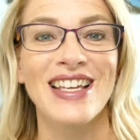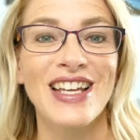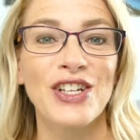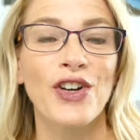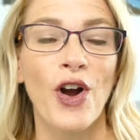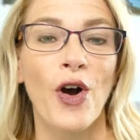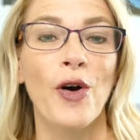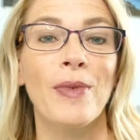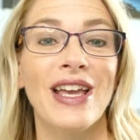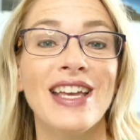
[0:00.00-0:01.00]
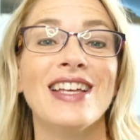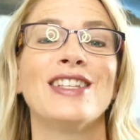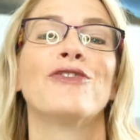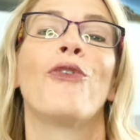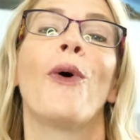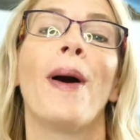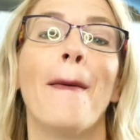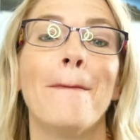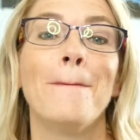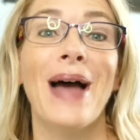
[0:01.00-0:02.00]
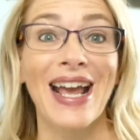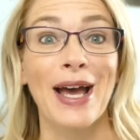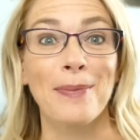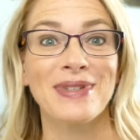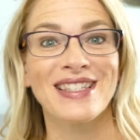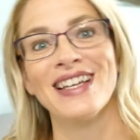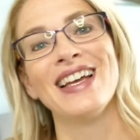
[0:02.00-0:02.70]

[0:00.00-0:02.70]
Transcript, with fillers: in your home is for backups.